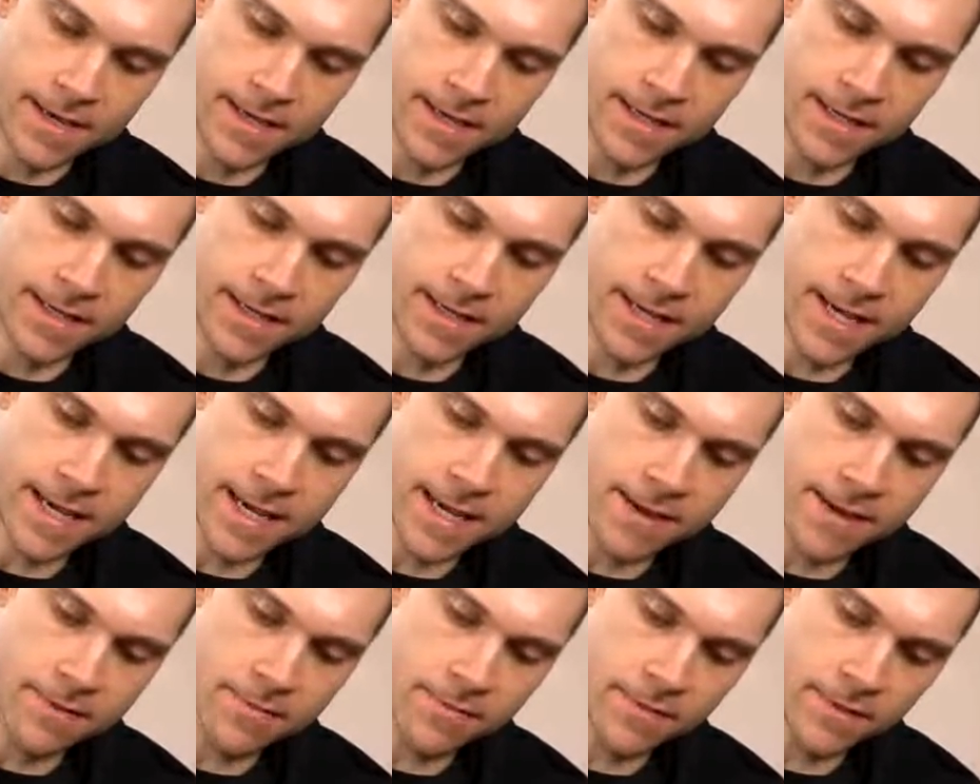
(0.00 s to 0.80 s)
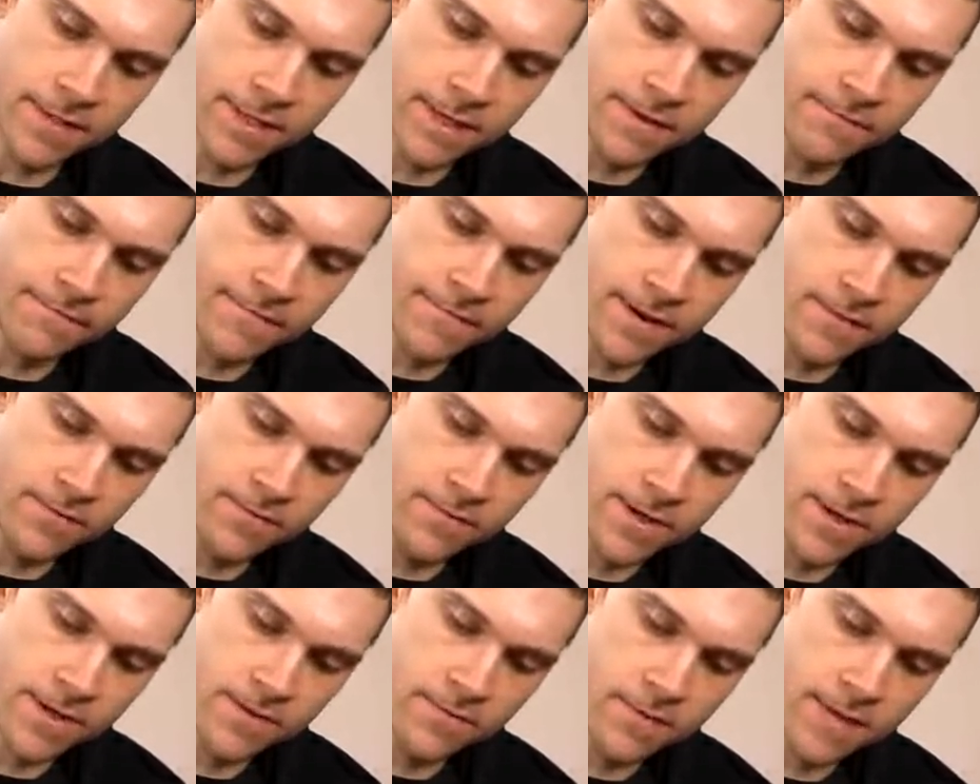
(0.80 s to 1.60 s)
Today, once I
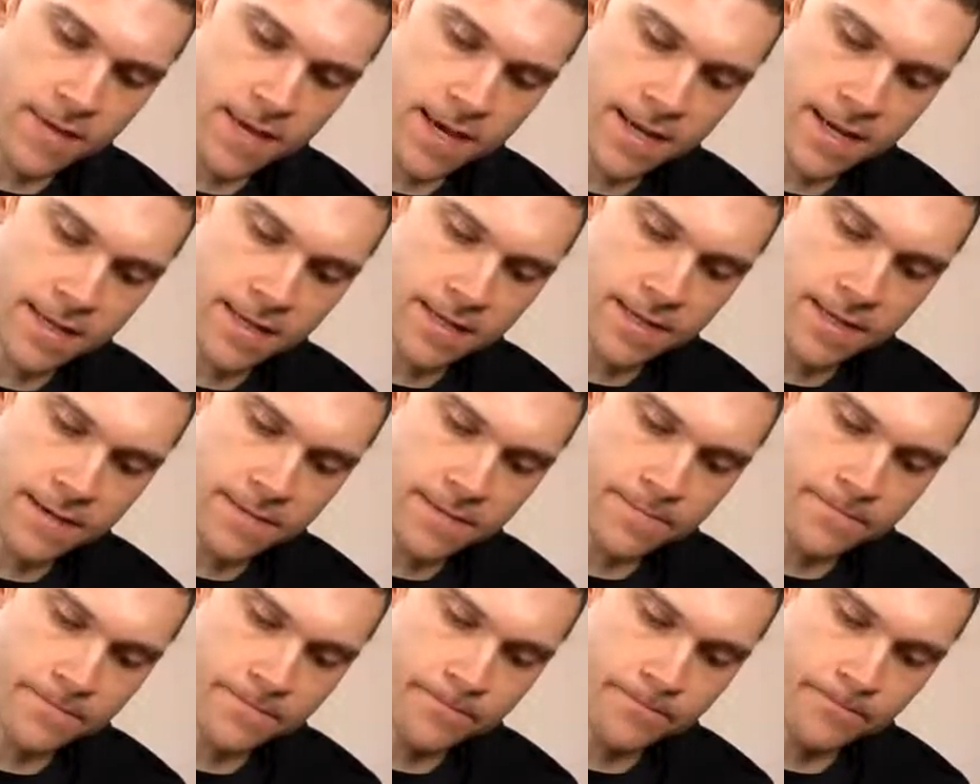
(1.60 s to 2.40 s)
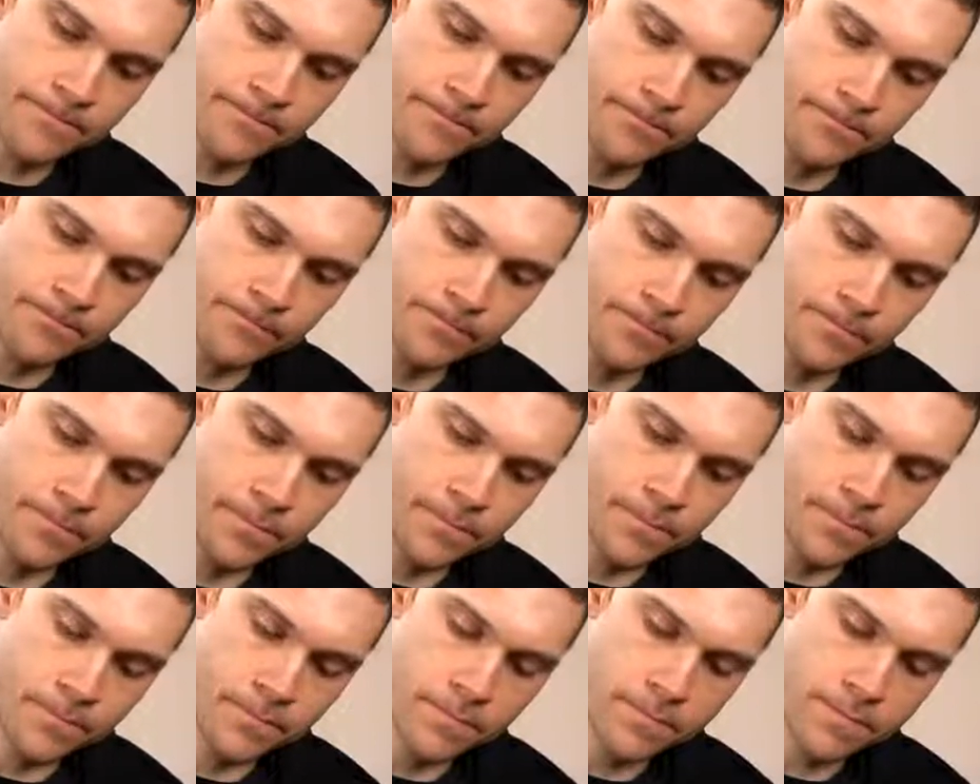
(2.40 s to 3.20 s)
found out that
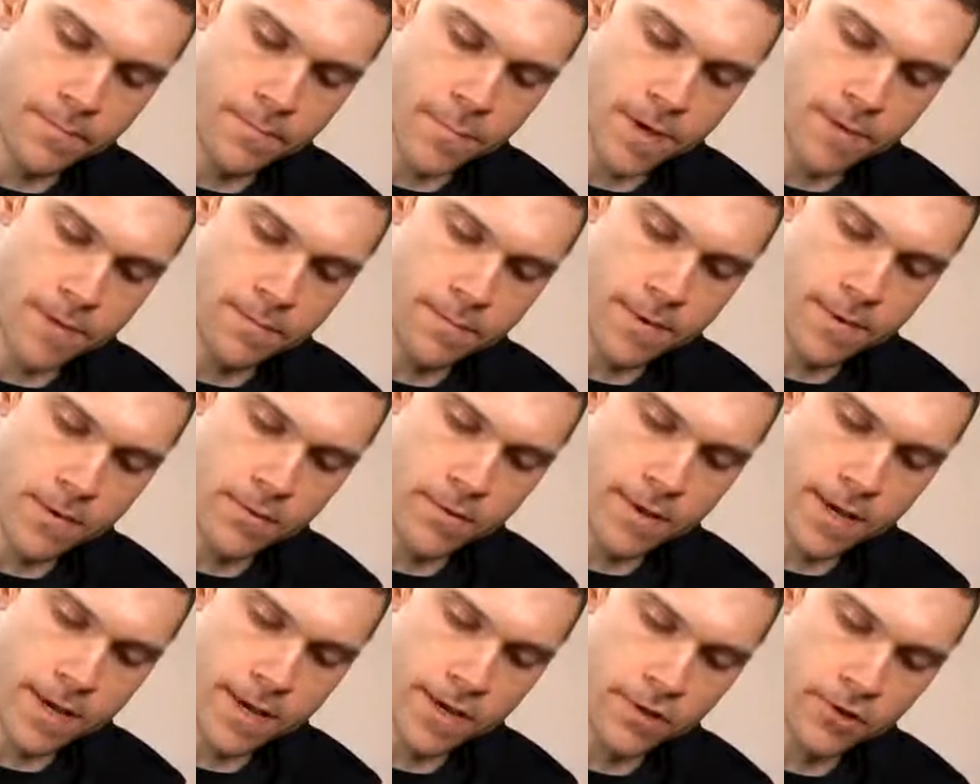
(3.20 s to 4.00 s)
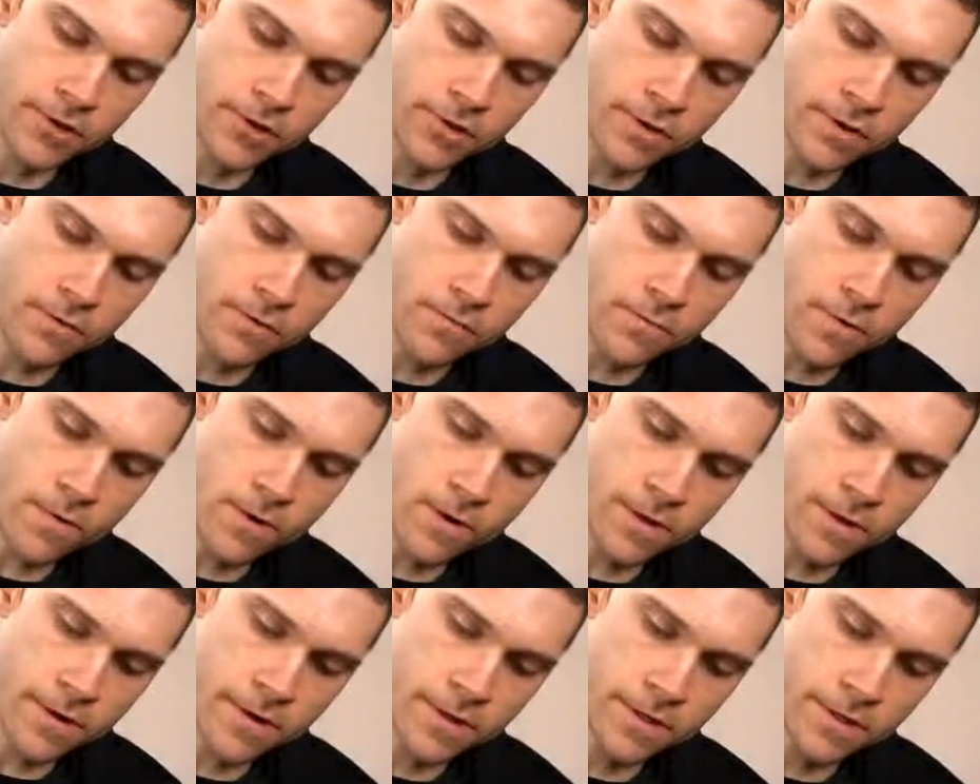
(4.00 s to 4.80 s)
my milk actually
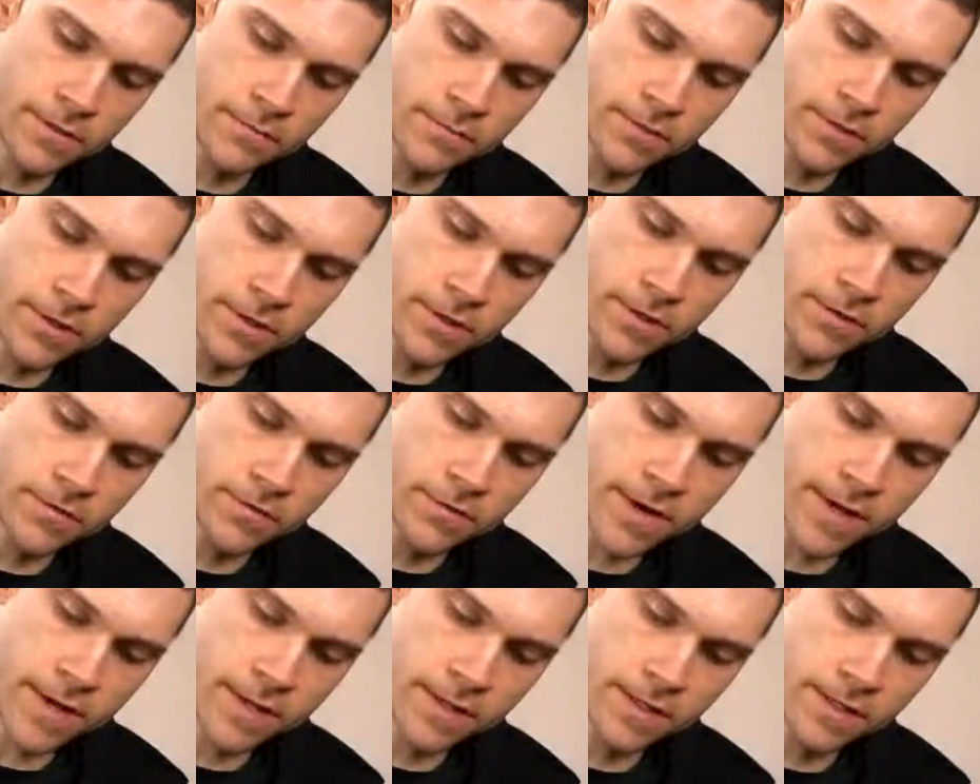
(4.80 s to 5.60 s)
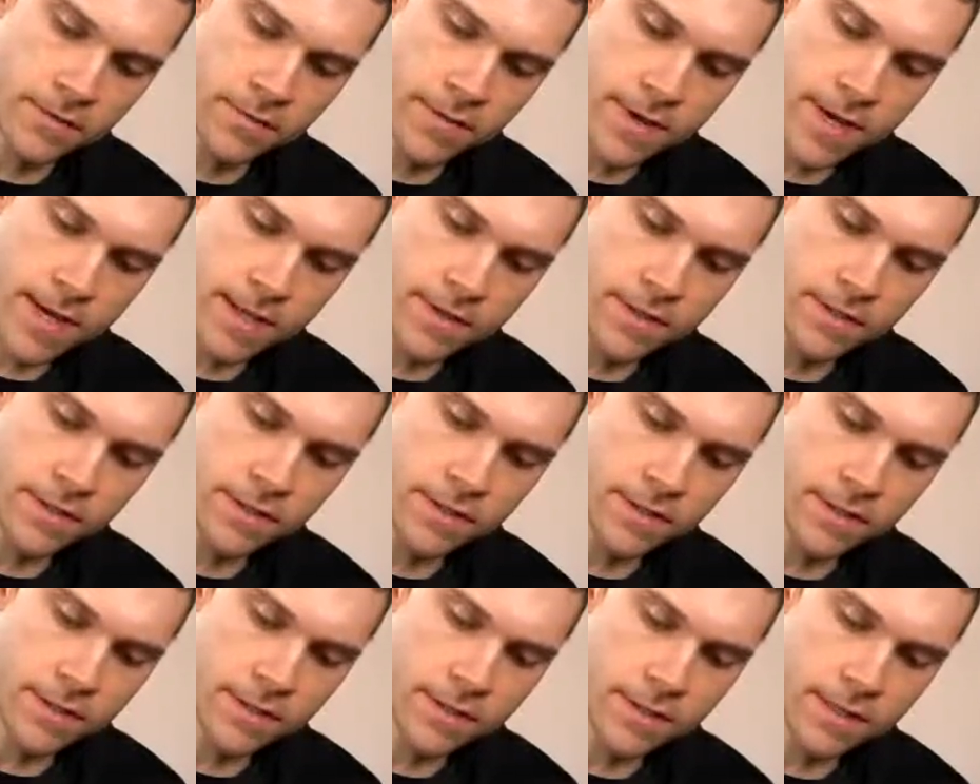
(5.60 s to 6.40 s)
worked, which is great. So again, this
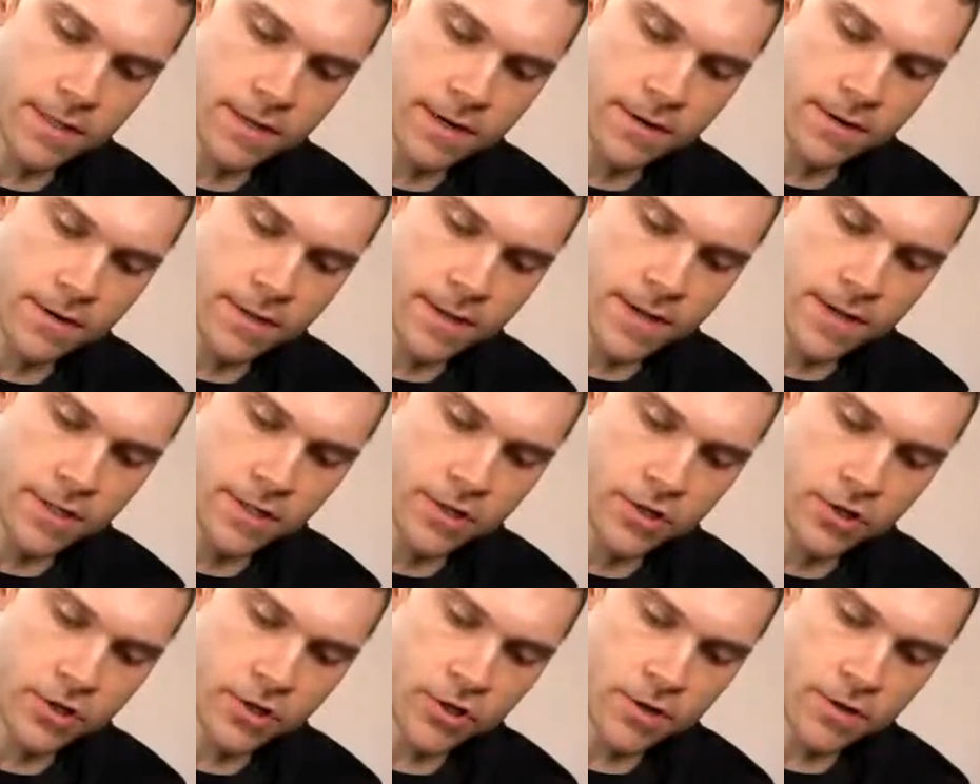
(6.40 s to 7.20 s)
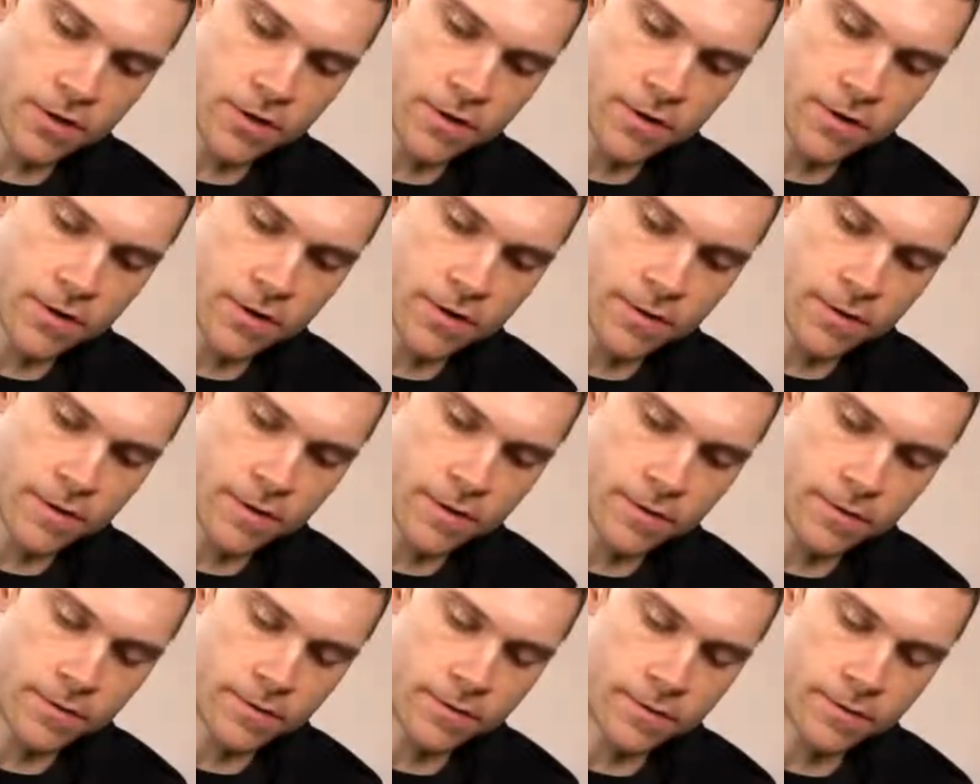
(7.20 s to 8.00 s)
is a sterilized jar
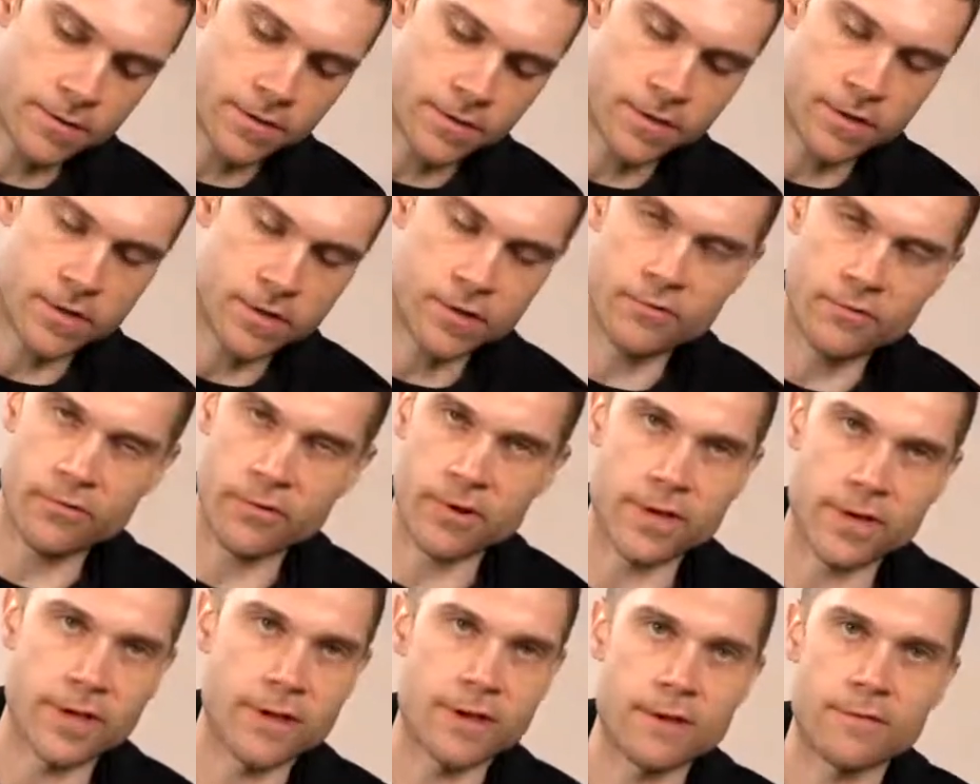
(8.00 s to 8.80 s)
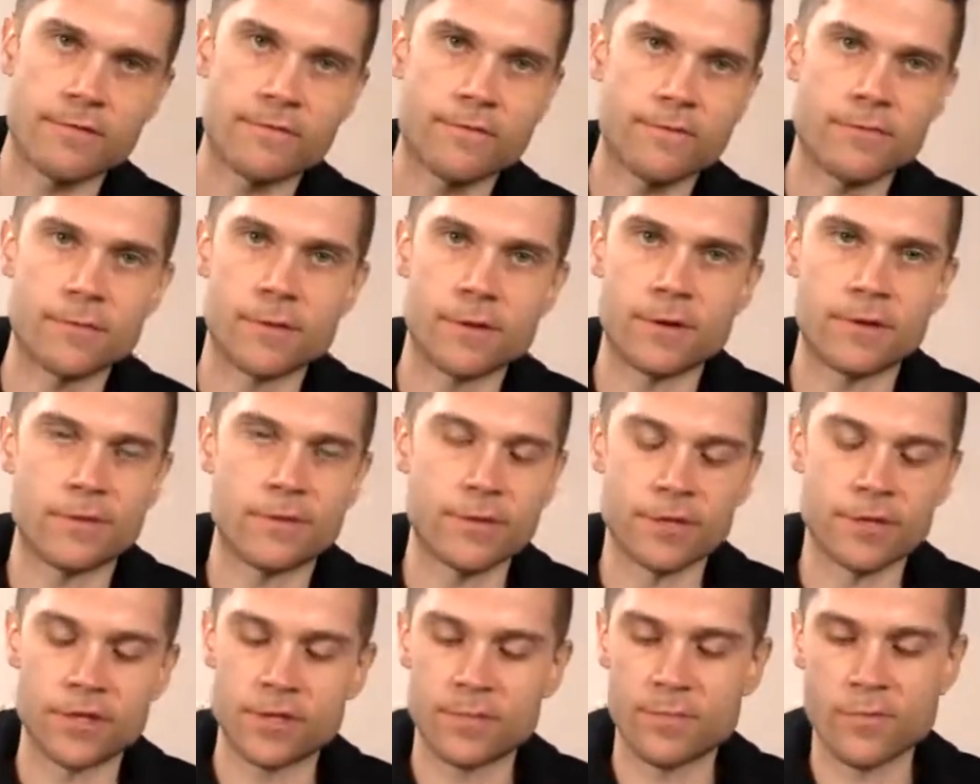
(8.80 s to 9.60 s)
to the degree of
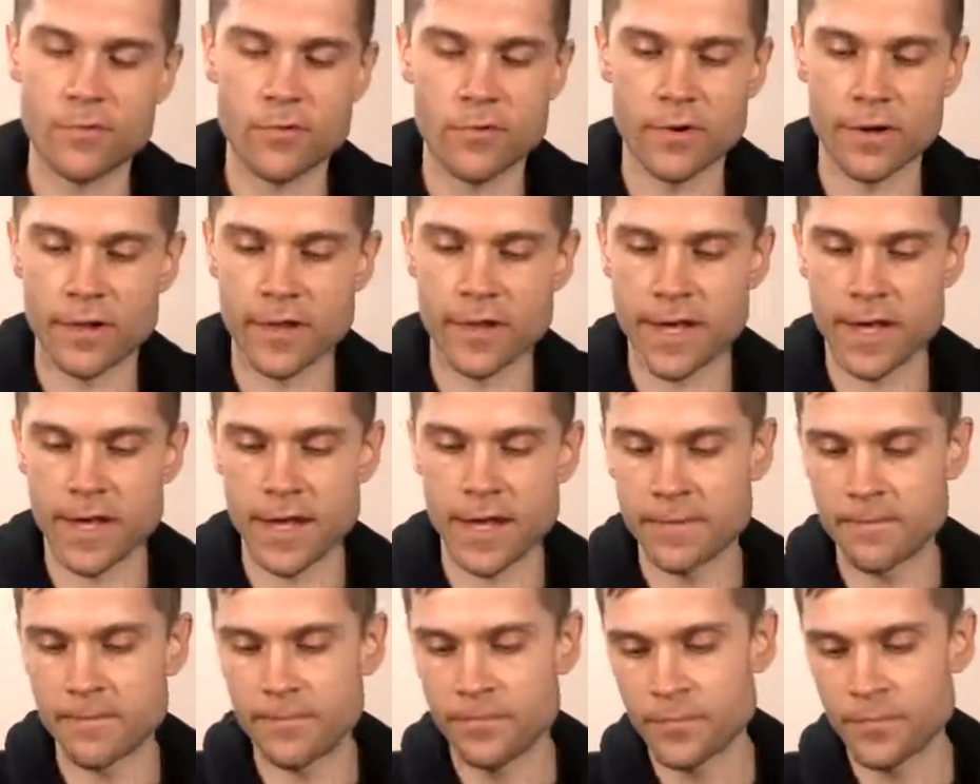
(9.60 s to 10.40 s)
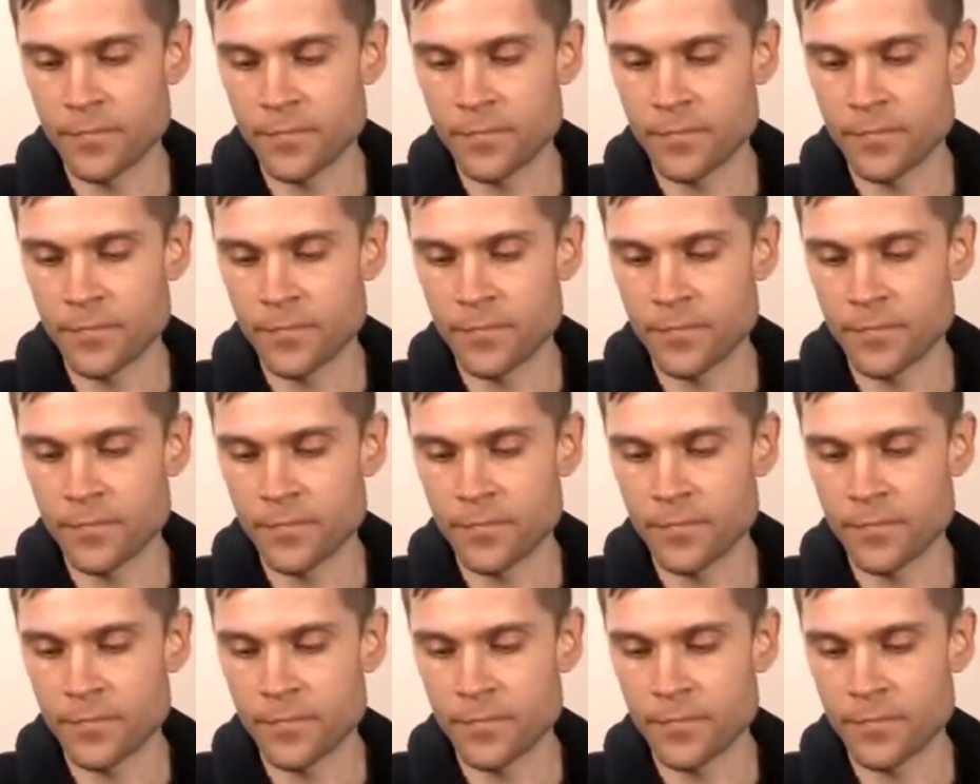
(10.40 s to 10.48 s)
literally just boiling it.